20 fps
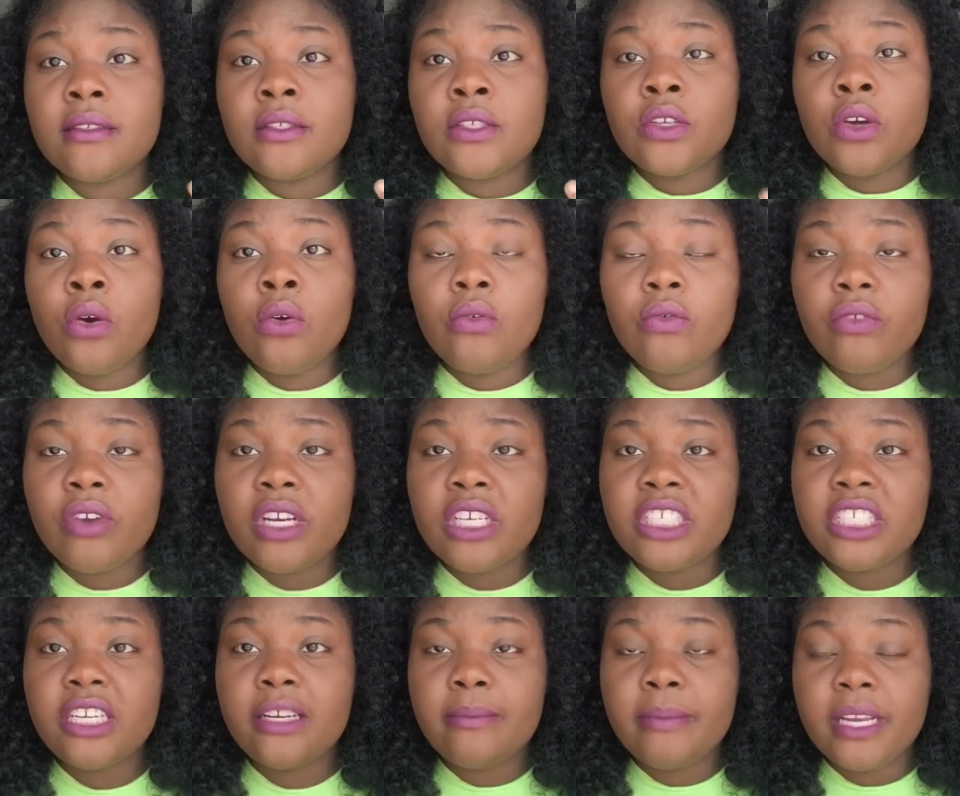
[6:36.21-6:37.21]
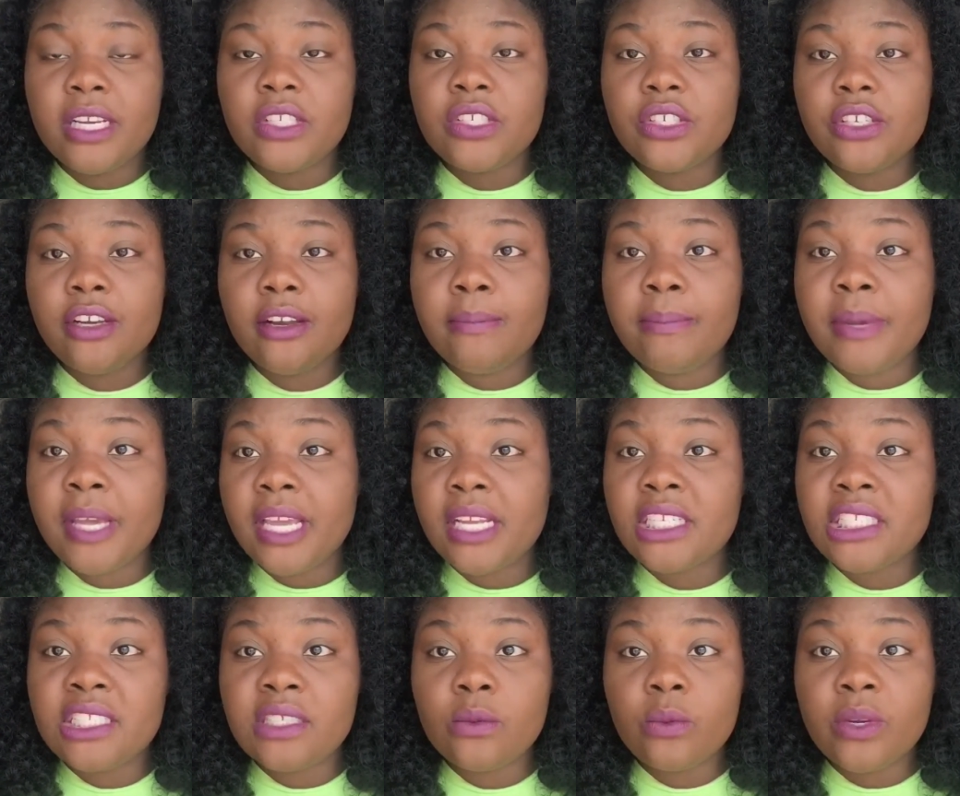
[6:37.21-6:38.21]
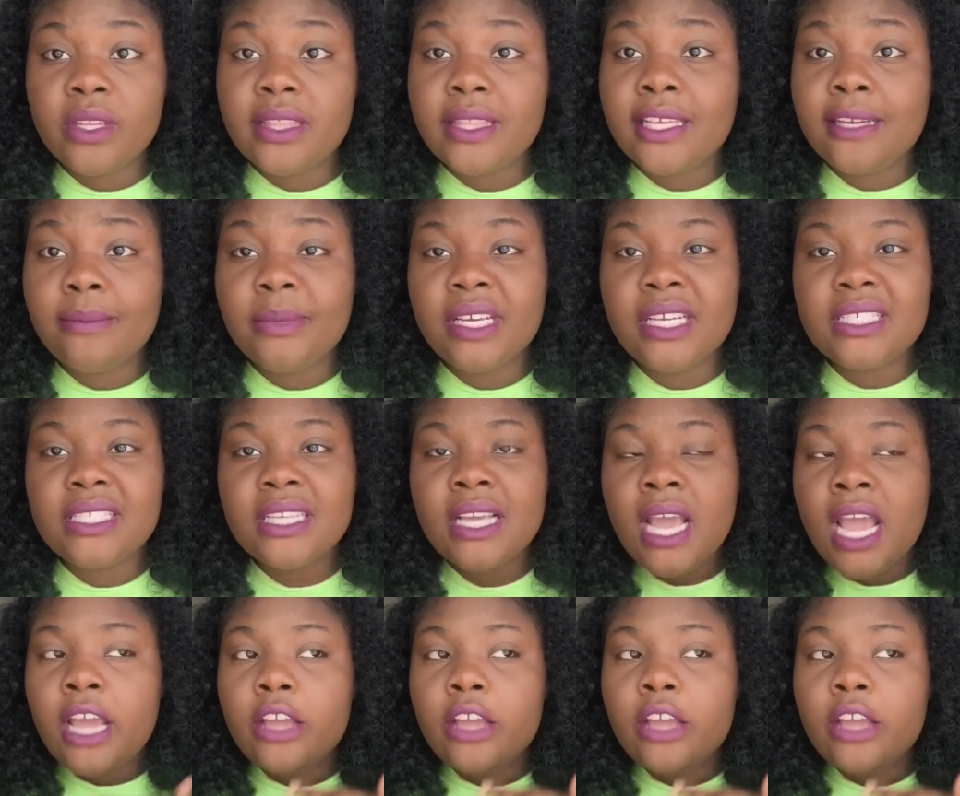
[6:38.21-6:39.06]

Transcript: don't rush it make sure you're patient with it because